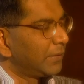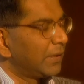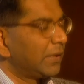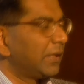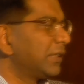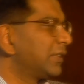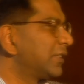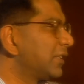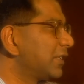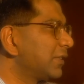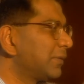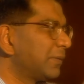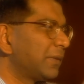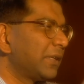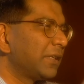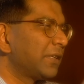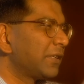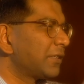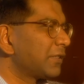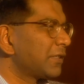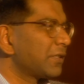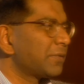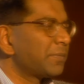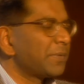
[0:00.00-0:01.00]
It
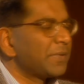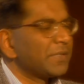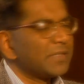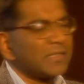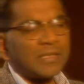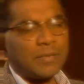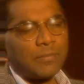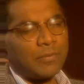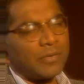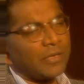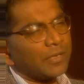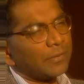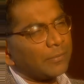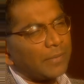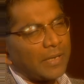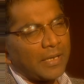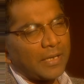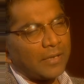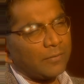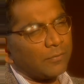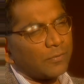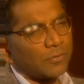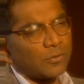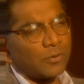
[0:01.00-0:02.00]
had just been simmering in my
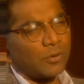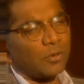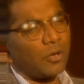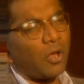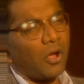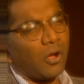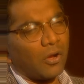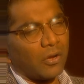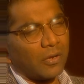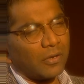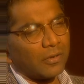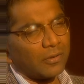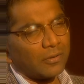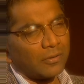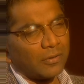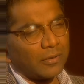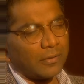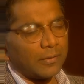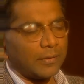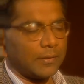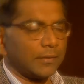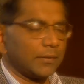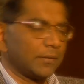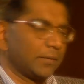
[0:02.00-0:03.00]
head for so long. You
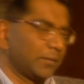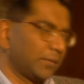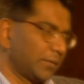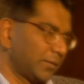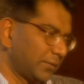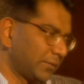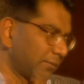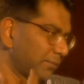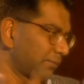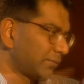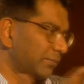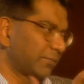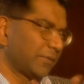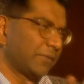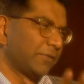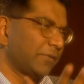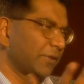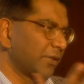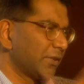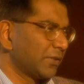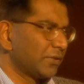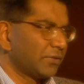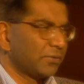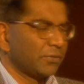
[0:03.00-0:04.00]
know, just the
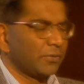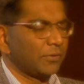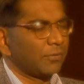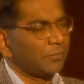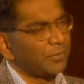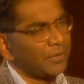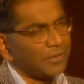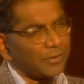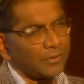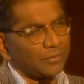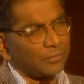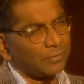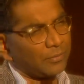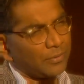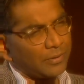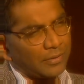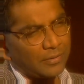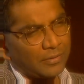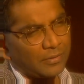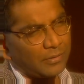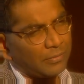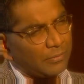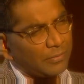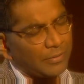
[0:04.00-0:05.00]
first 200 pages
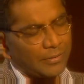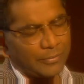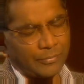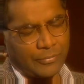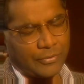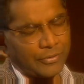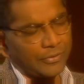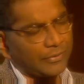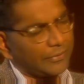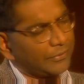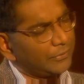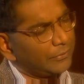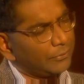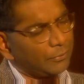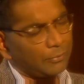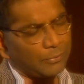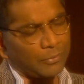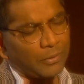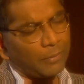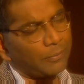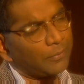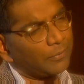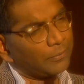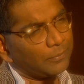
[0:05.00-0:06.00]
were a breeze, no
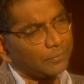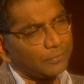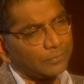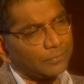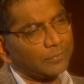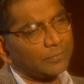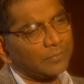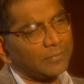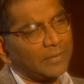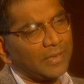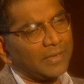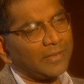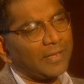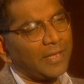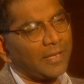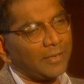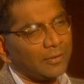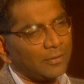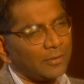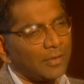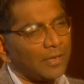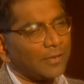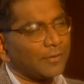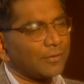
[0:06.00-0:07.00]
problem. And
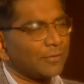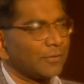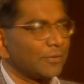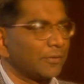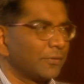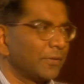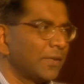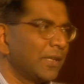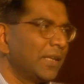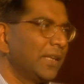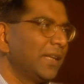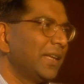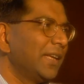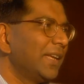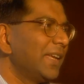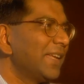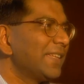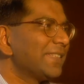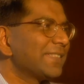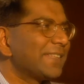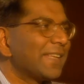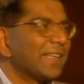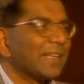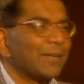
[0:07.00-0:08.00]
then you had to sort of,
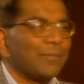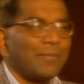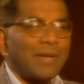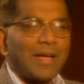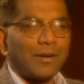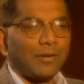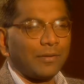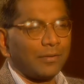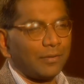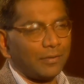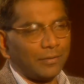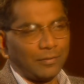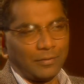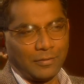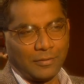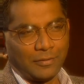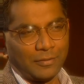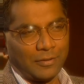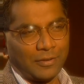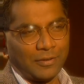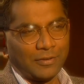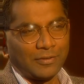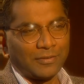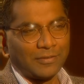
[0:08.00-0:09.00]
it's like a marathon. You
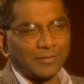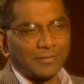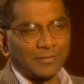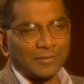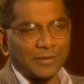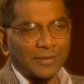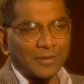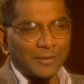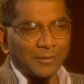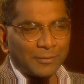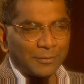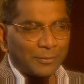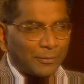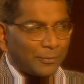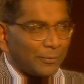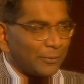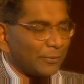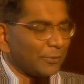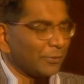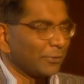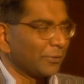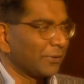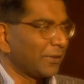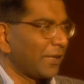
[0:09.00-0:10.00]
know, it's
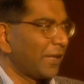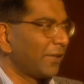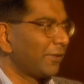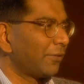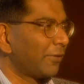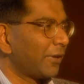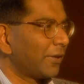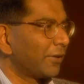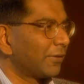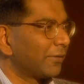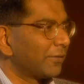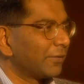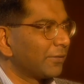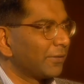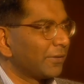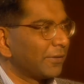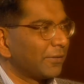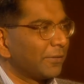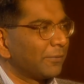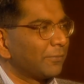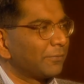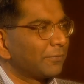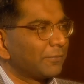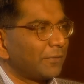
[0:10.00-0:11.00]
you can either run
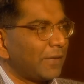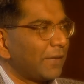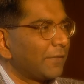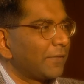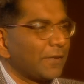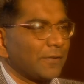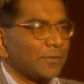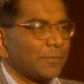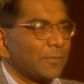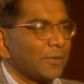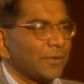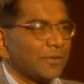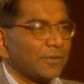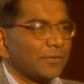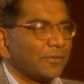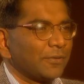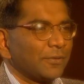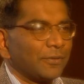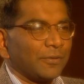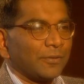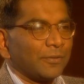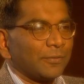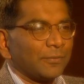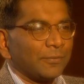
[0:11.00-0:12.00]
5,000 meters or
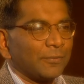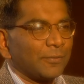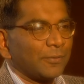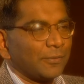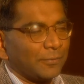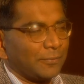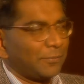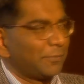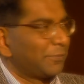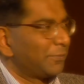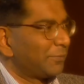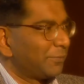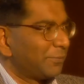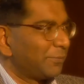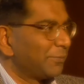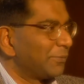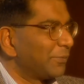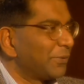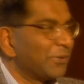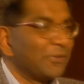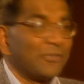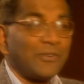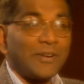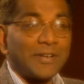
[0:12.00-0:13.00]
you can sort
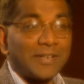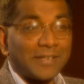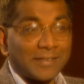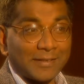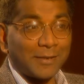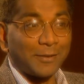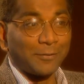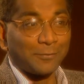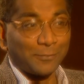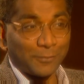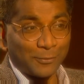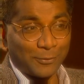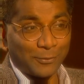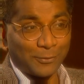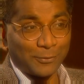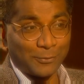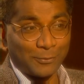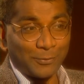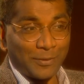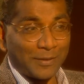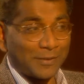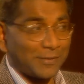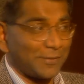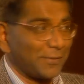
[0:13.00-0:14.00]
of grit it out for
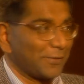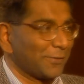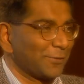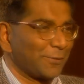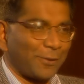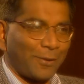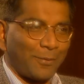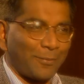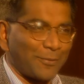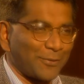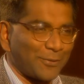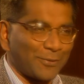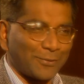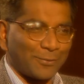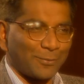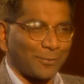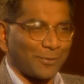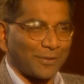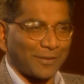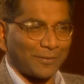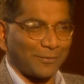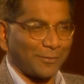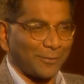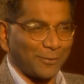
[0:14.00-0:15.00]
26 kilometers or
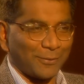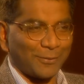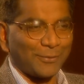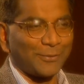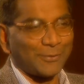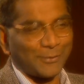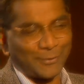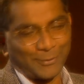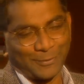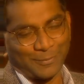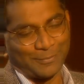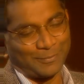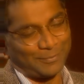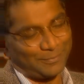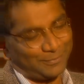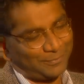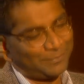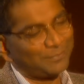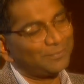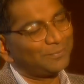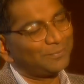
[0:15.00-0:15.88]
whatever. You know, so. Mm-hmm.